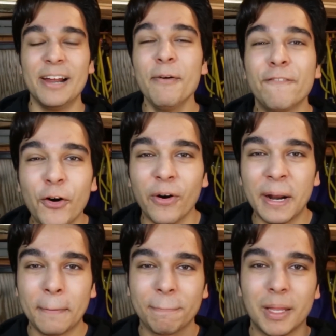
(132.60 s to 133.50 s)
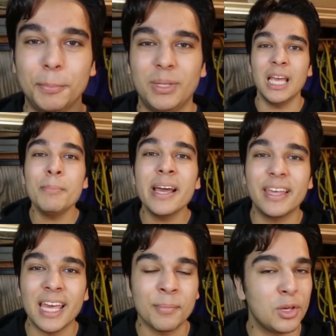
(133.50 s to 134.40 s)
and number four, play my
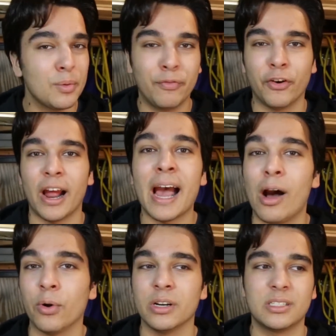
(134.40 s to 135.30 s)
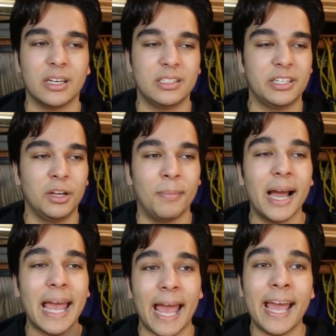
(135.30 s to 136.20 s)
GameCube for hours until
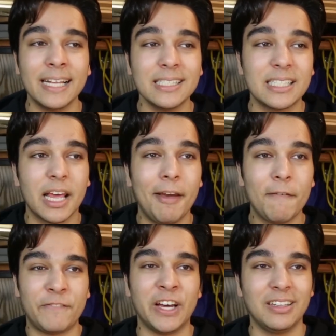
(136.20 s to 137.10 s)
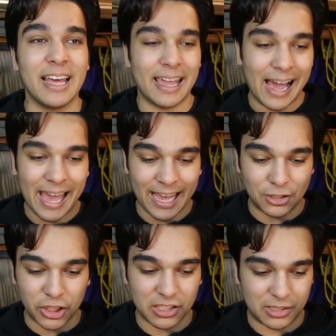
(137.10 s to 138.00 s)
my hands felt like I
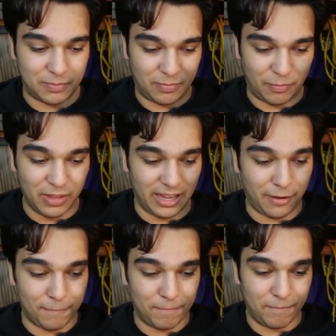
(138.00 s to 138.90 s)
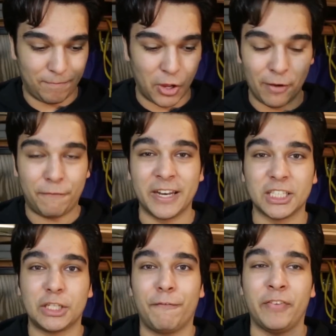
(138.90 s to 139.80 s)
had just, like, got
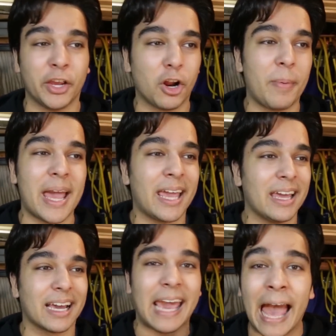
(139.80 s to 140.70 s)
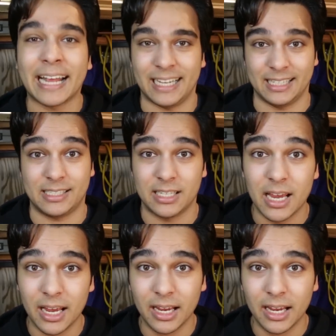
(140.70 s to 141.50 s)
finished finger banging a cactus.